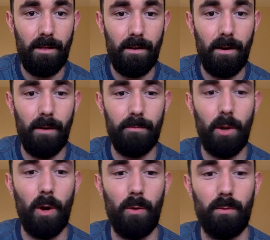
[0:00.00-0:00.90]

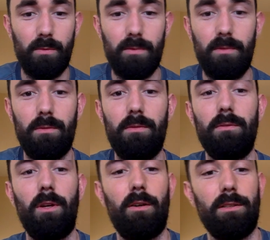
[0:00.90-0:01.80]
No.
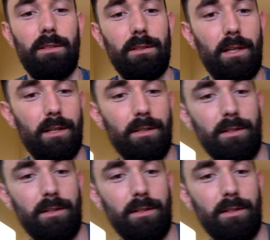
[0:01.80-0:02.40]
This is the